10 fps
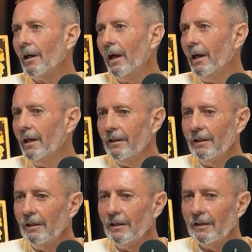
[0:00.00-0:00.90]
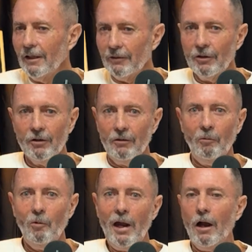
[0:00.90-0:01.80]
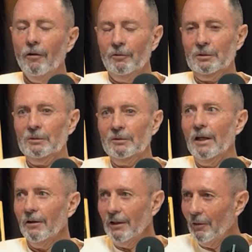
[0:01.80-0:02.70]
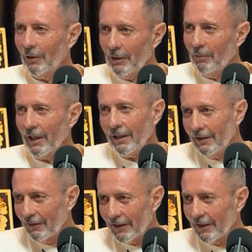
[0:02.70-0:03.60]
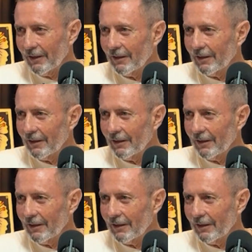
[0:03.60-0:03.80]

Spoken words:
And they've gone, wow, now I know what you mean. Like,